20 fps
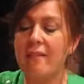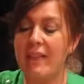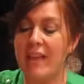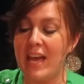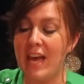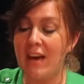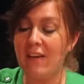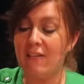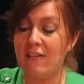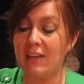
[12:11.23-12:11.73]
They
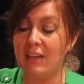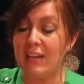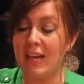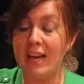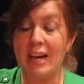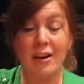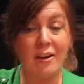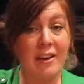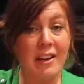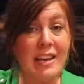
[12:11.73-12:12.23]
have
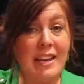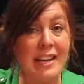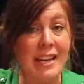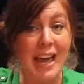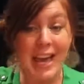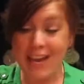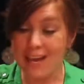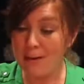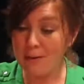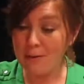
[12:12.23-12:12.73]
carrying
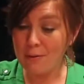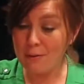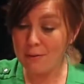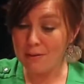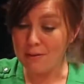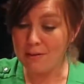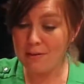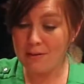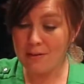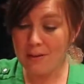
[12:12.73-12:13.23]

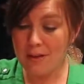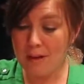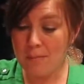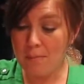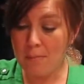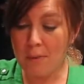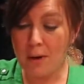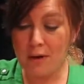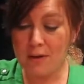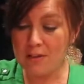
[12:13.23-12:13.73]
handles,
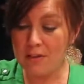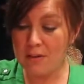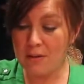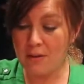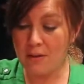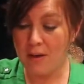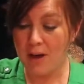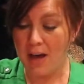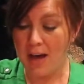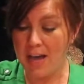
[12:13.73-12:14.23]

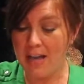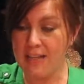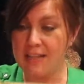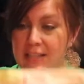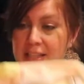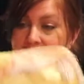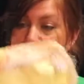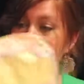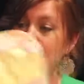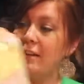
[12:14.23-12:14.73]
personal
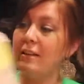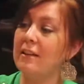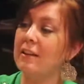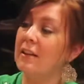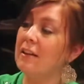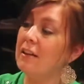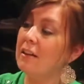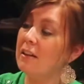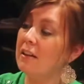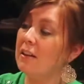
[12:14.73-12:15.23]
ID.
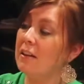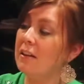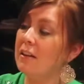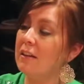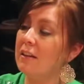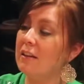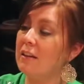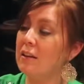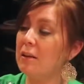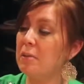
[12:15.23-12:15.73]

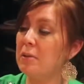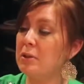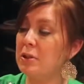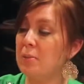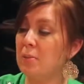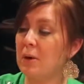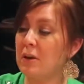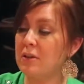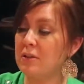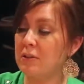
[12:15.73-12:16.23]
You can put
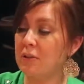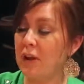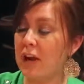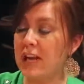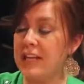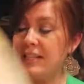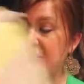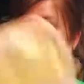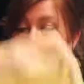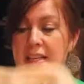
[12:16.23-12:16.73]
your personal
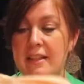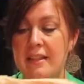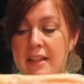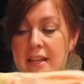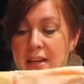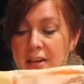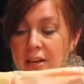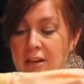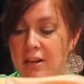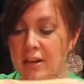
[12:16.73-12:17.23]
ID in
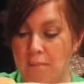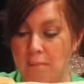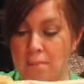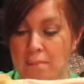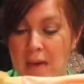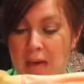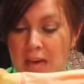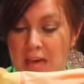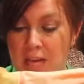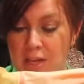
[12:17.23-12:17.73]
there.
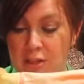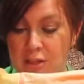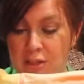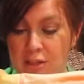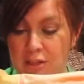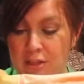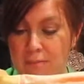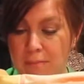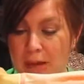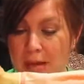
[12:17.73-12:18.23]

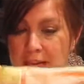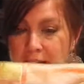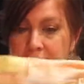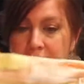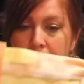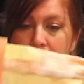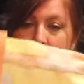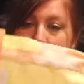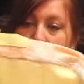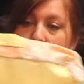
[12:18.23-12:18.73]
Mesh, back
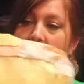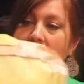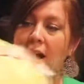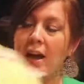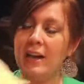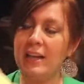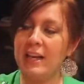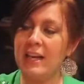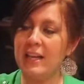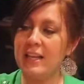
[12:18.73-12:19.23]
zippered
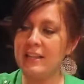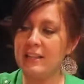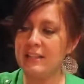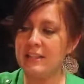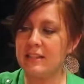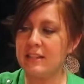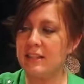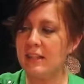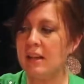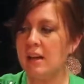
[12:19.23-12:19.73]
pockets,
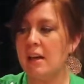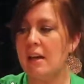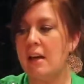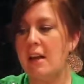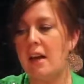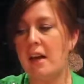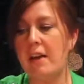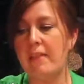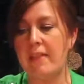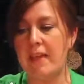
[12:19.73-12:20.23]

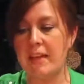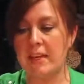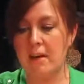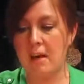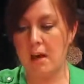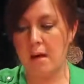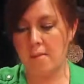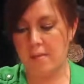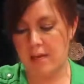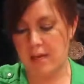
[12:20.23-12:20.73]
and they
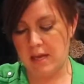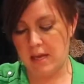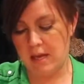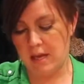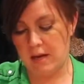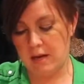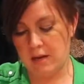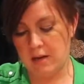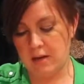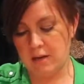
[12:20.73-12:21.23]
come
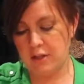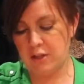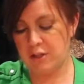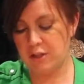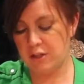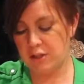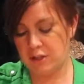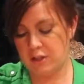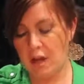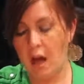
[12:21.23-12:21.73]
in,
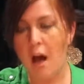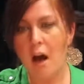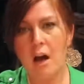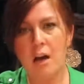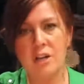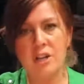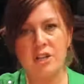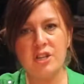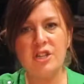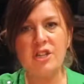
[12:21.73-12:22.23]

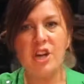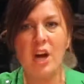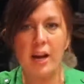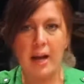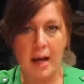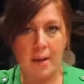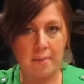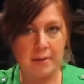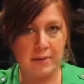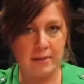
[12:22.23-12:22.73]
shut
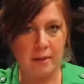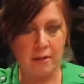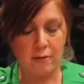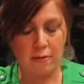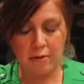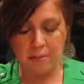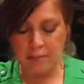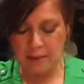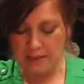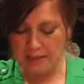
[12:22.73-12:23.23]
up, it's a
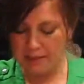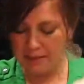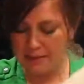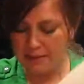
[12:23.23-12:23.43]
3-piece